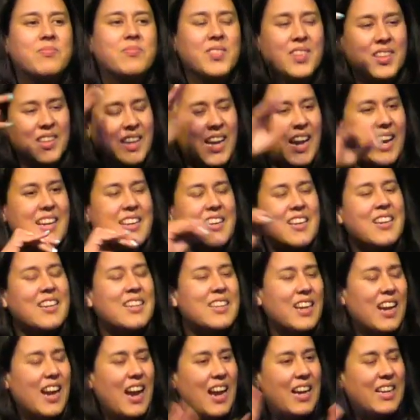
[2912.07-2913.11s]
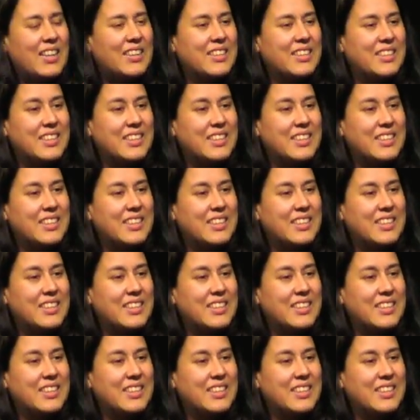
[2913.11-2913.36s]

in two different worlds,